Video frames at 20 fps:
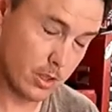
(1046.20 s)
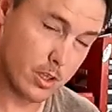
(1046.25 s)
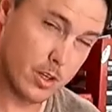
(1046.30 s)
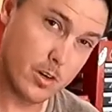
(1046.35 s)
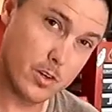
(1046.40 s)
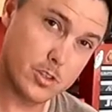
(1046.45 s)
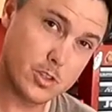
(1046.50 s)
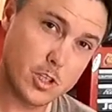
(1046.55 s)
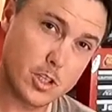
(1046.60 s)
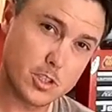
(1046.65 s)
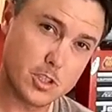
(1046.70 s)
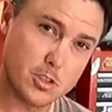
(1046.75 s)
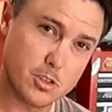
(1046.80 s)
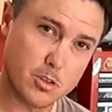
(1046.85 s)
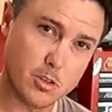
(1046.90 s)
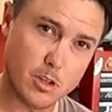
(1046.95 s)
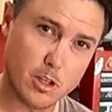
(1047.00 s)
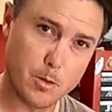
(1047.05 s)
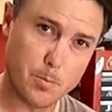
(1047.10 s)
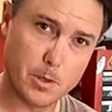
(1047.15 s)
instructions are a
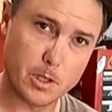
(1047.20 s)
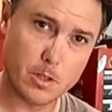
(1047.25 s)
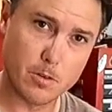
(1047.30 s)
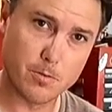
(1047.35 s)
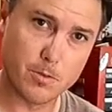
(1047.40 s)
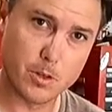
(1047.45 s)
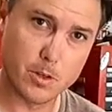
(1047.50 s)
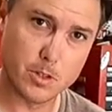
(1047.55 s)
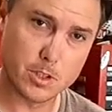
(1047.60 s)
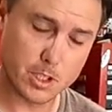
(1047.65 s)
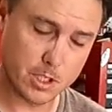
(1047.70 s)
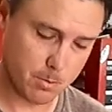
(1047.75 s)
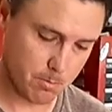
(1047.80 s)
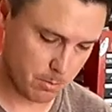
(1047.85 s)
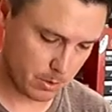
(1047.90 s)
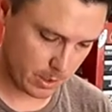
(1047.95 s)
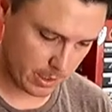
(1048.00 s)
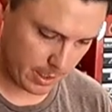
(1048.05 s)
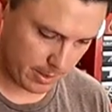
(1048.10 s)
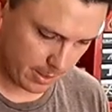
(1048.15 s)
little bit confusing, but
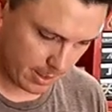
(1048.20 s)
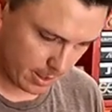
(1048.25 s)
I think